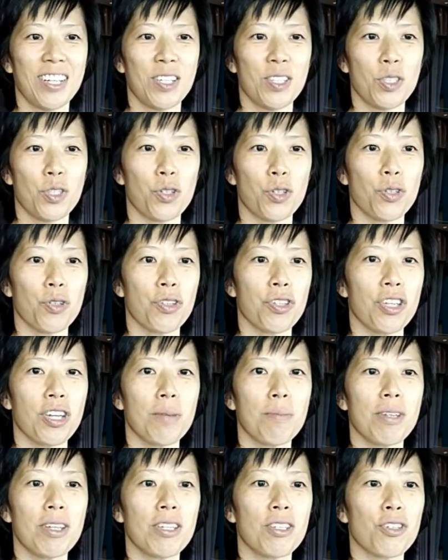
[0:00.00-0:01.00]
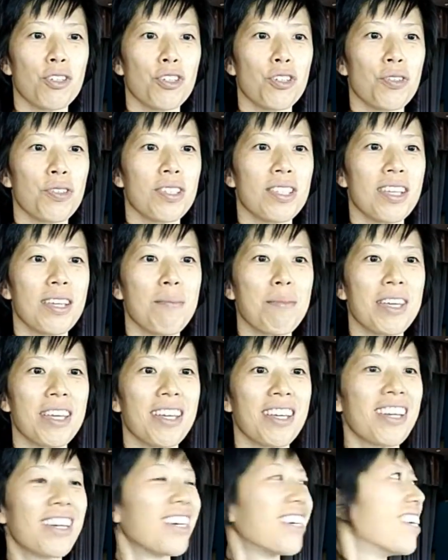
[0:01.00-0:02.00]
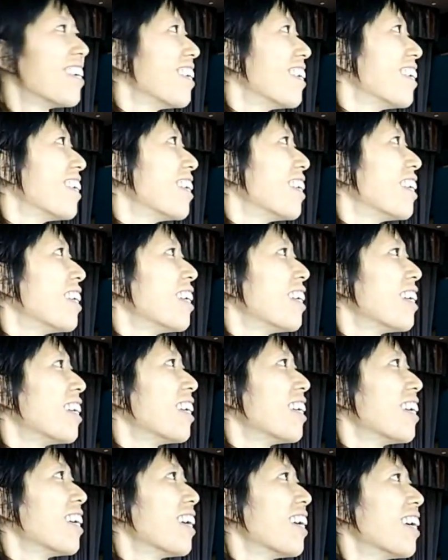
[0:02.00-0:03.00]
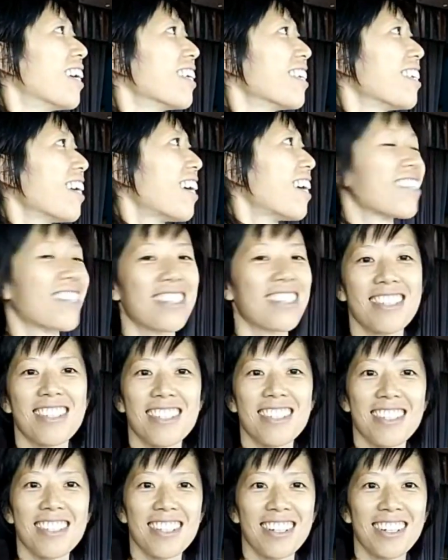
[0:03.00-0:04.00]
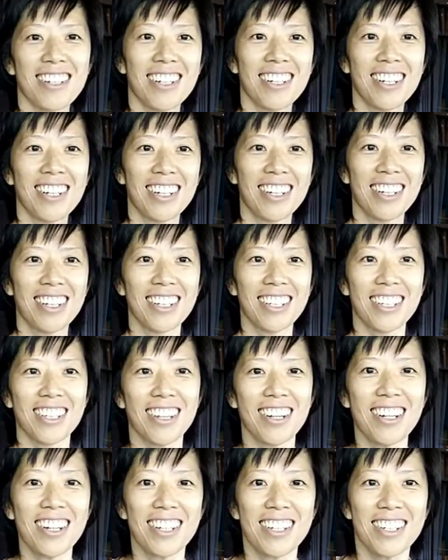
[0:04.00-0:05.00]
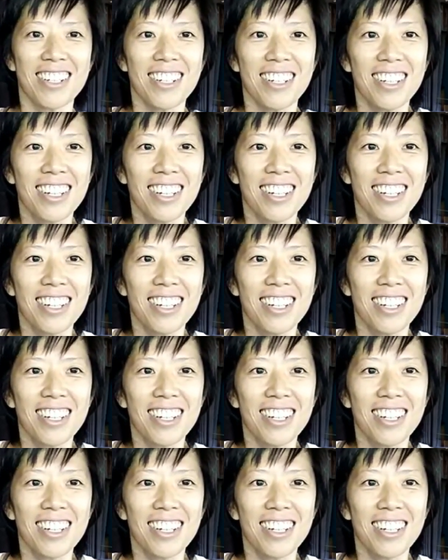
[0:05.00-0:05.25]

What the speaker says: Do you hear me? Do you see me? Yes. Good.